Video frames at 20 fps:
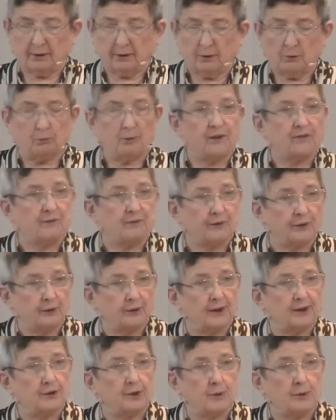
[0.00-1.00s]

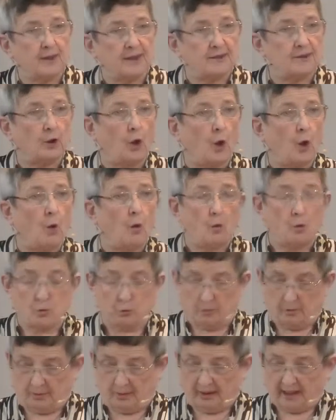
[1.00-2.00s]
referring to his
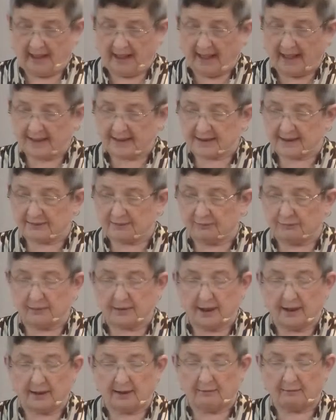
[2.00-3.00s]
own acts of
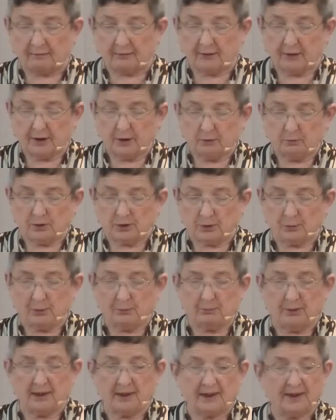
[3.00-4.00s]
love, which
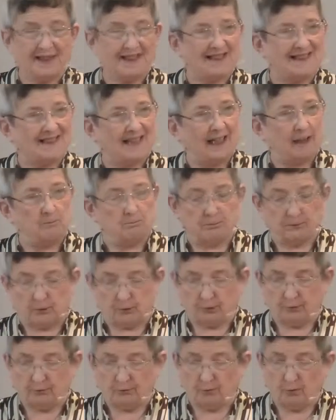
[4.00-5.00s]
would be an
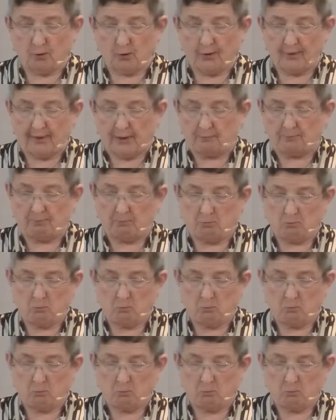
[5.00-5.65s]
example for them.